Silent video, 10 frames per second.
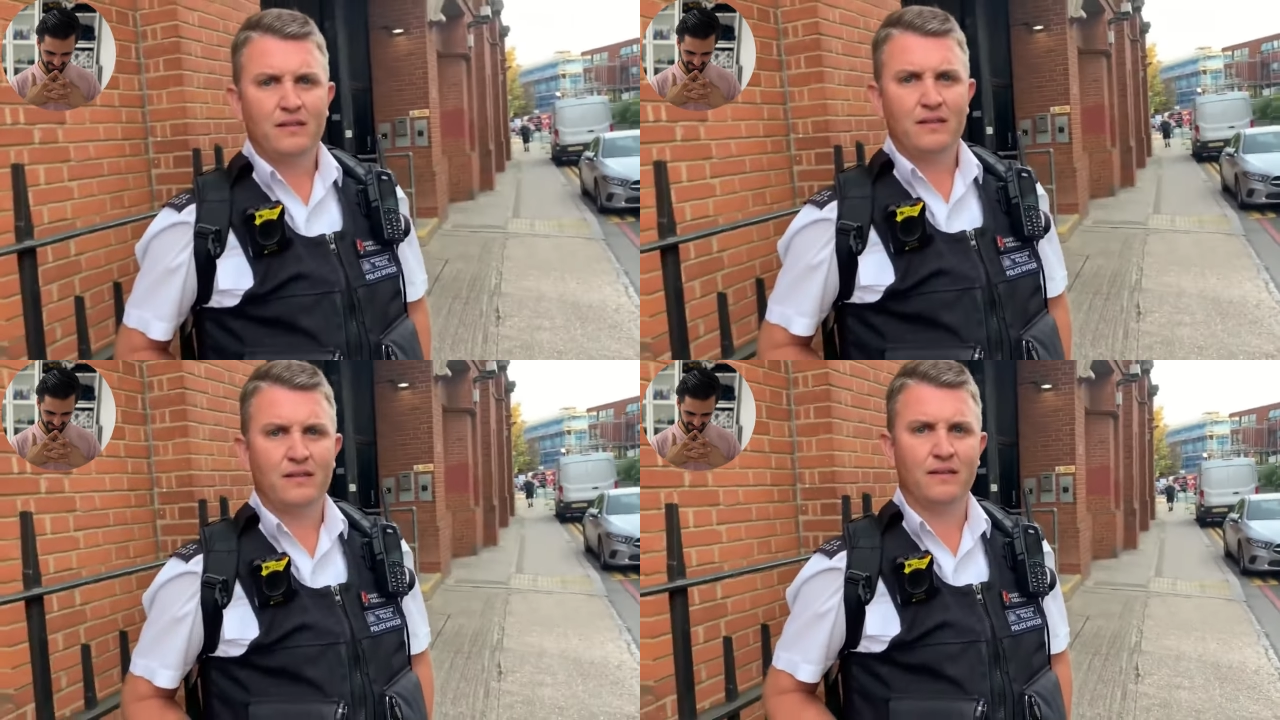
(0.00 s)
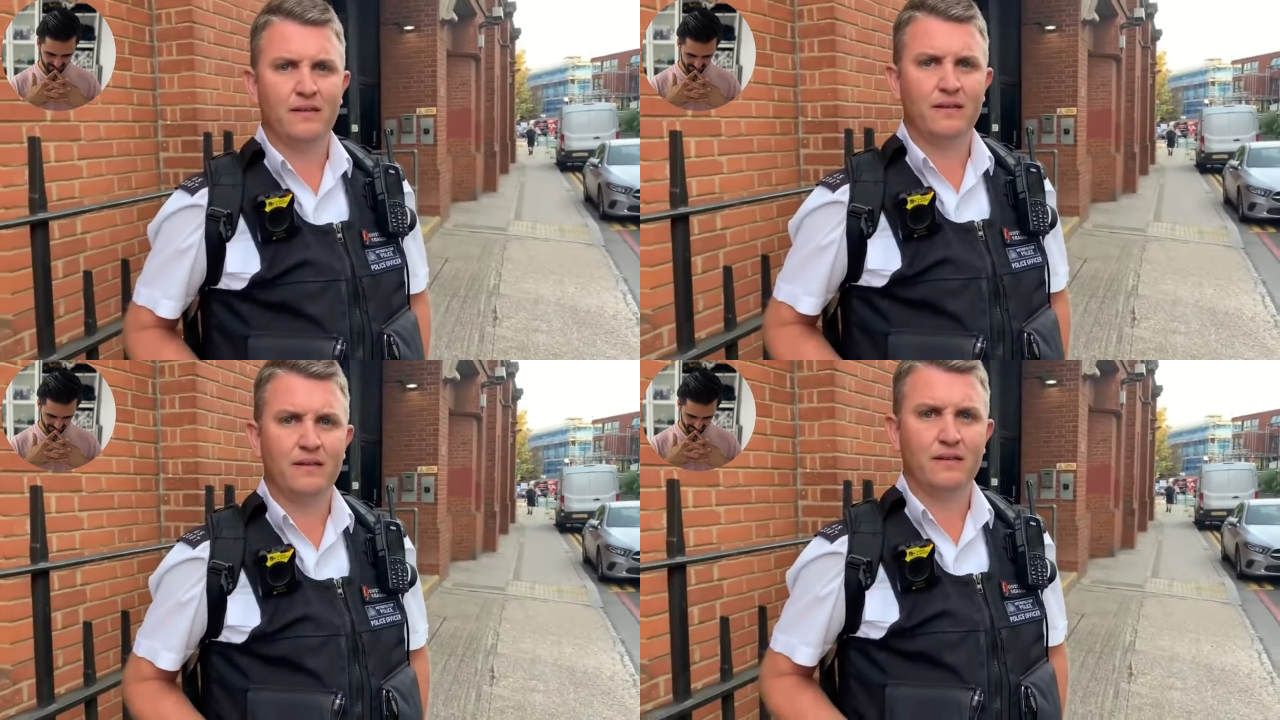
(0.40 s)

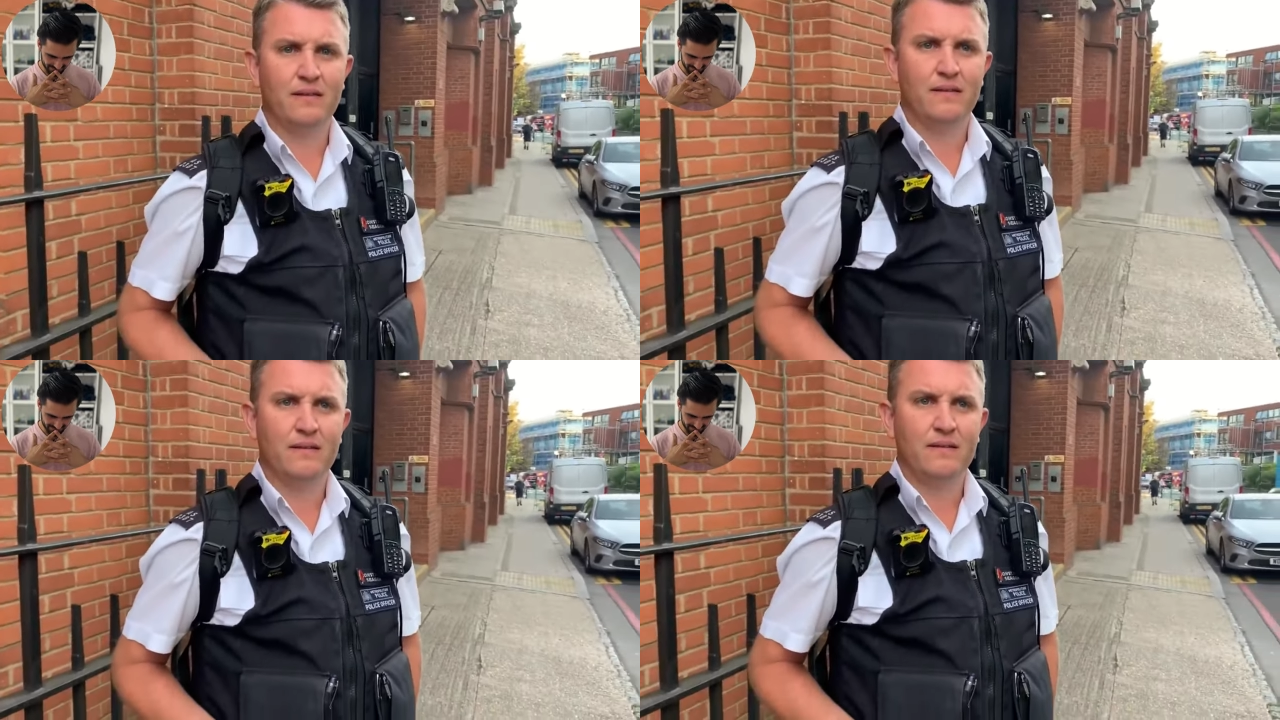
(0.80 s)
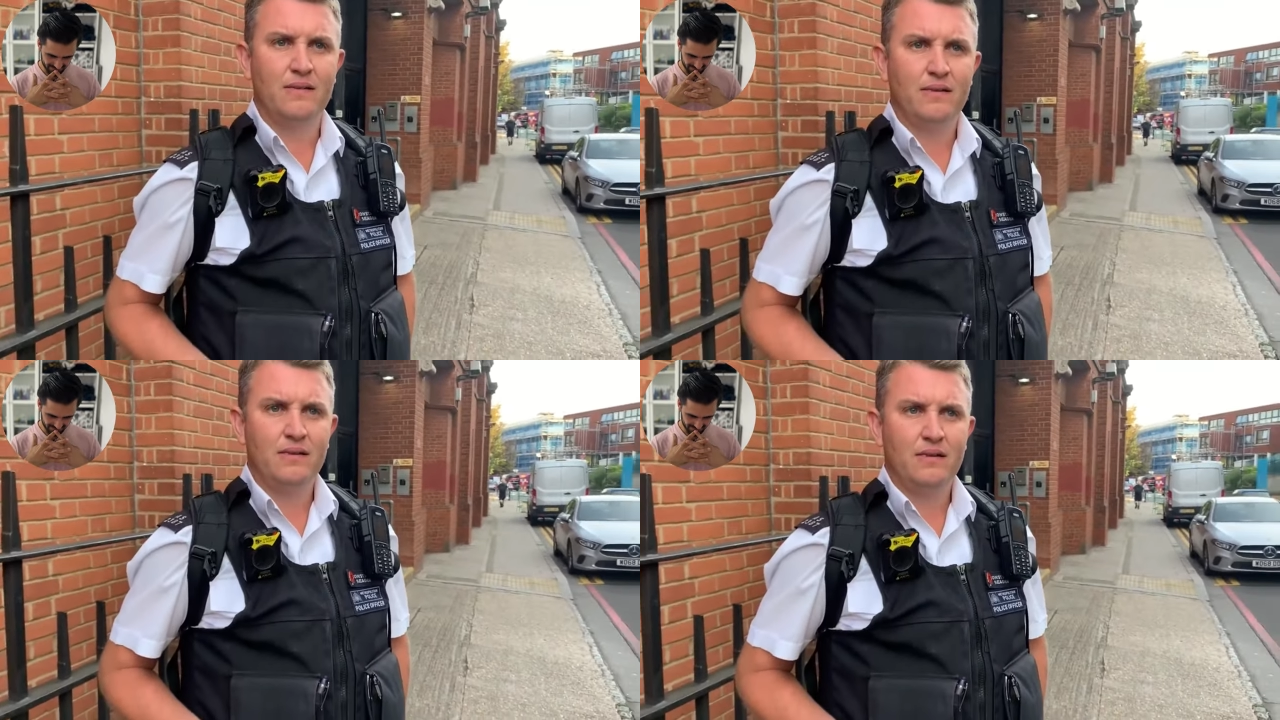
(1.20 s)

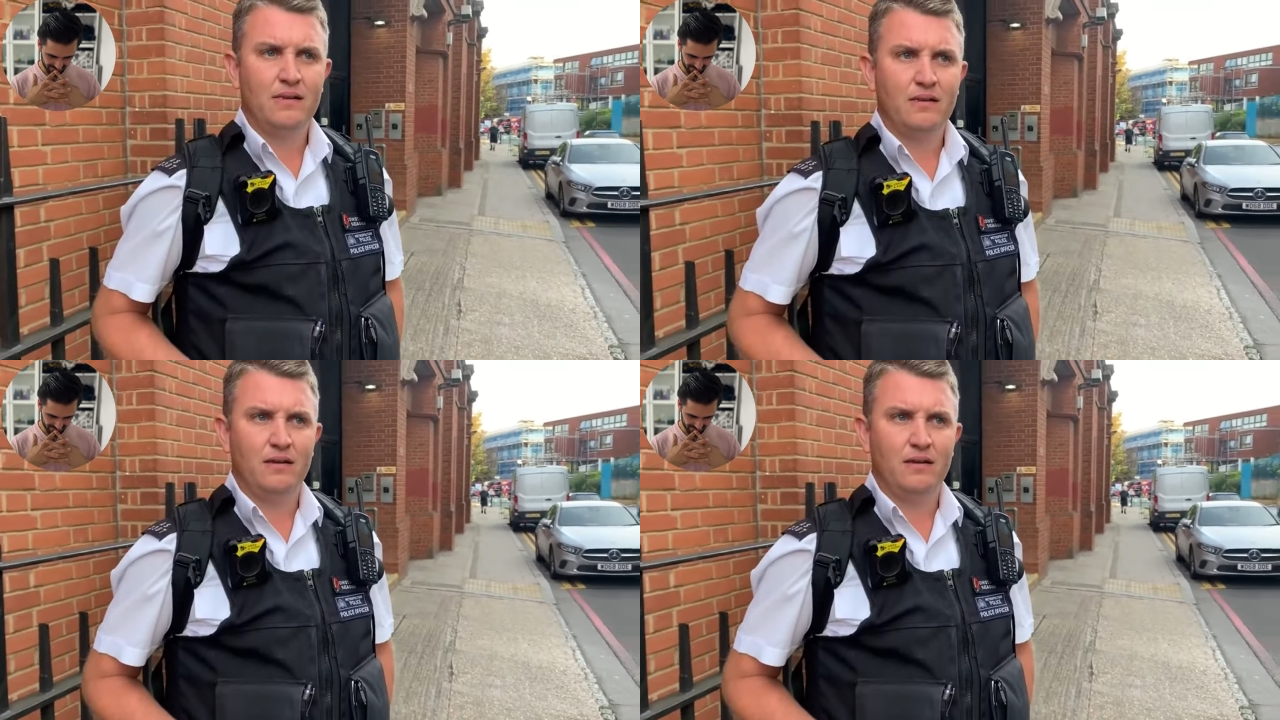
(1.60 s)
[no speech]